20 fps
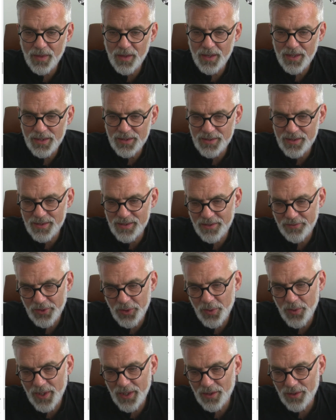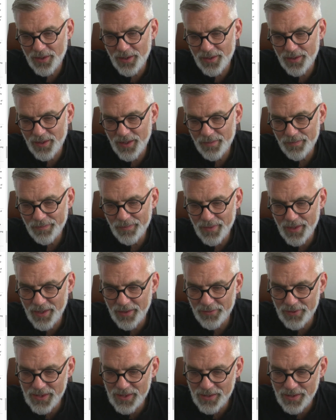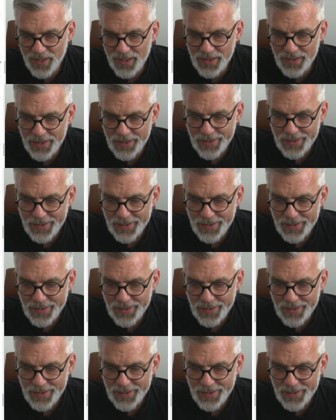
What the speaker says: Let's just have a quick look at them. They have a sign.